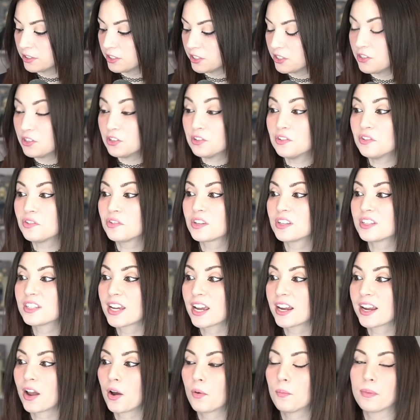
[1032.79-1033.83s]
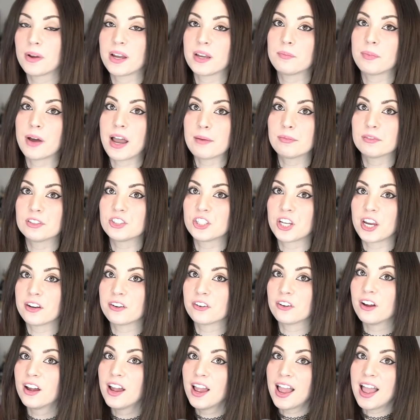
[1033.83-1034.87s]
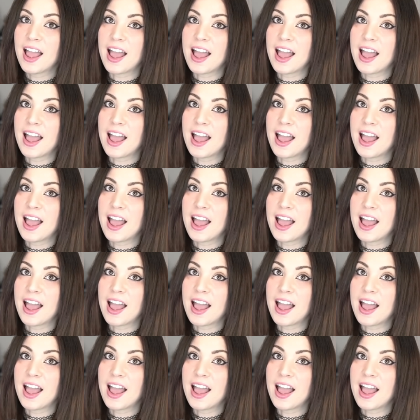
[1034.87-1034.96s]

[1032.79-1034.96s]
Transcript: to you, you can check out my Bible channel